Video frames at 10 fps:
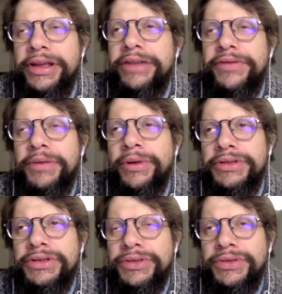If he
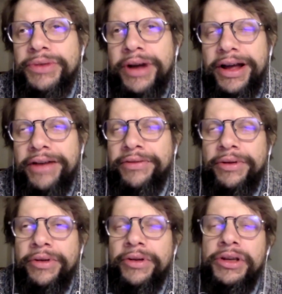wants to have
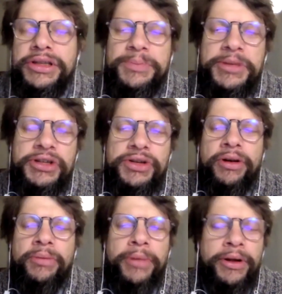a
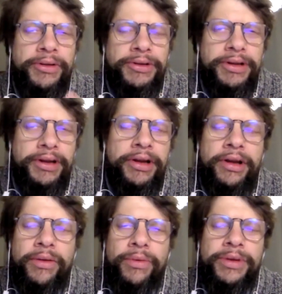special bond
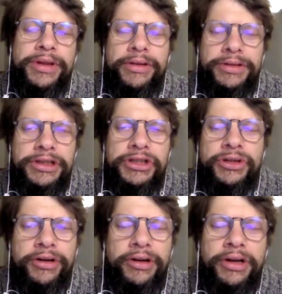with the
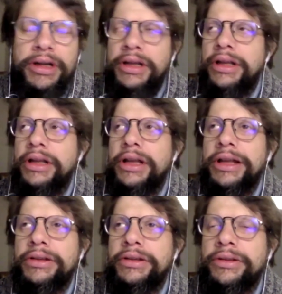teacher,
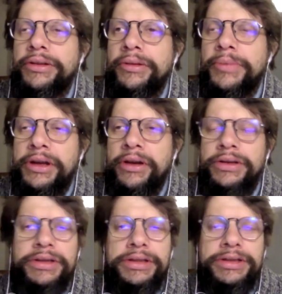and uh,
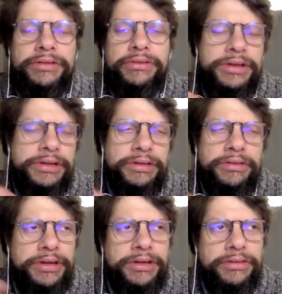because it's it's uh,
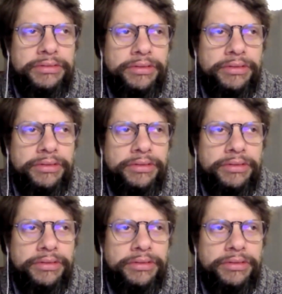his